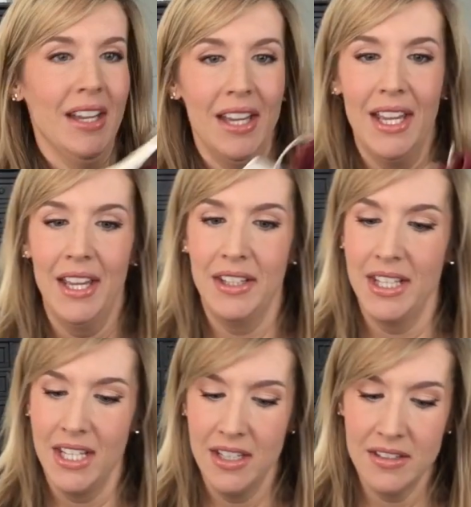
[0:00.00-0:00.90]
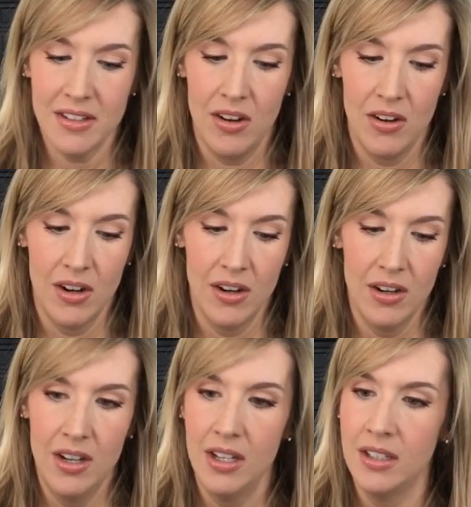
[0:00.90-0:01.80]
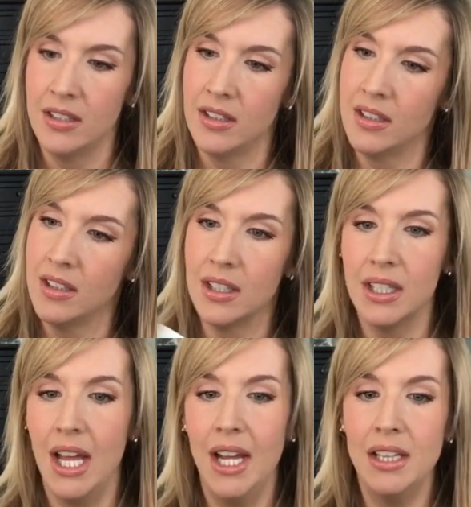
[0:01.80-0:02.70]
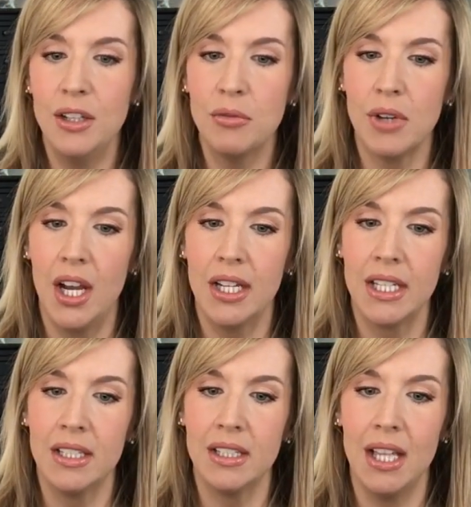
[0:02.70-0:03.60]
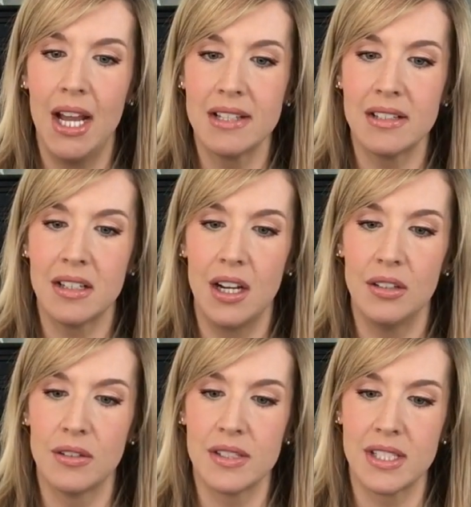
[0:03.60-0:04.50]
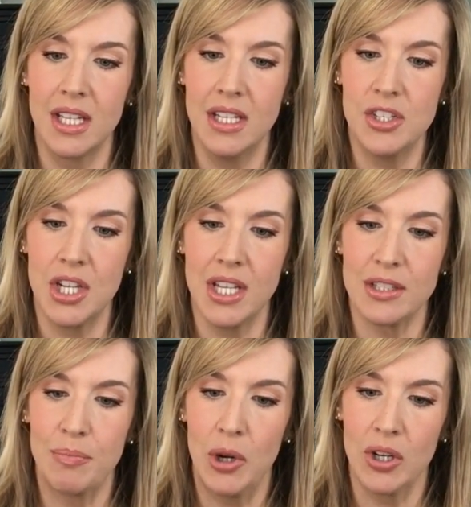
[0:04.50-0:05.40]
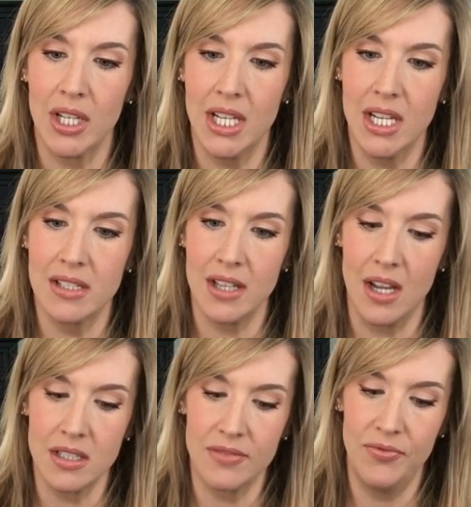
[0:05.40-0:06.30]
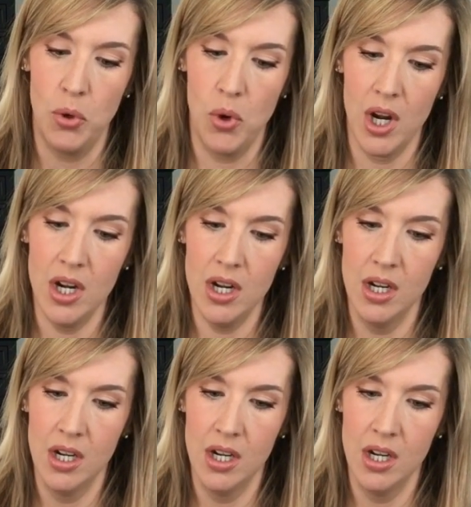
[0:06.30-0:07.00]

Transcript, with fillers: And these are Lila Ryan Liza colored skinny jeans, burgundy, size four.